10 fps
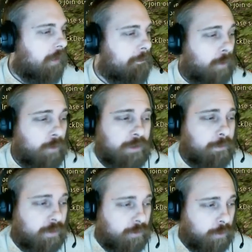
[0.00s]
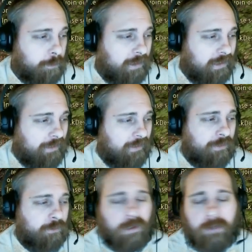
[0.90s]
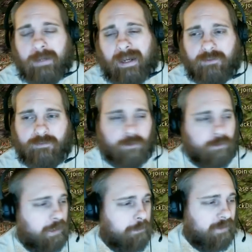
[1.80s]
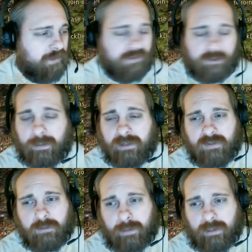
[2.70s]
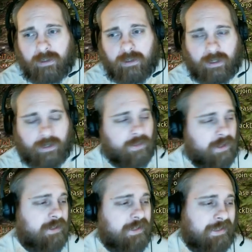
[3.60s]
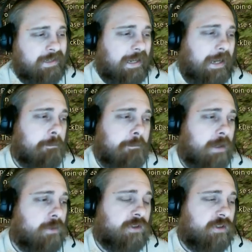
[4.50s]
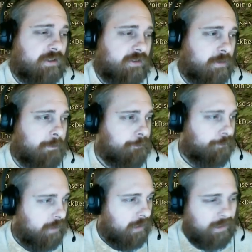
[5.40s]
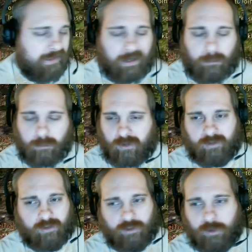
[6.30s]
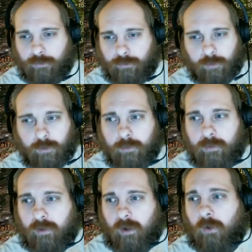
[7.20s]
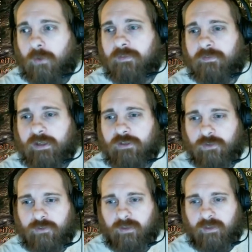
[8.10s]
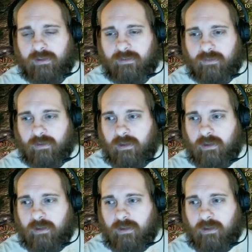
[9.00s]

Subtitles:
party recruitment, and then the red battlefield, I believe, is PvP, and then an in-game mel system. Now, we're not going to go through all the features of this.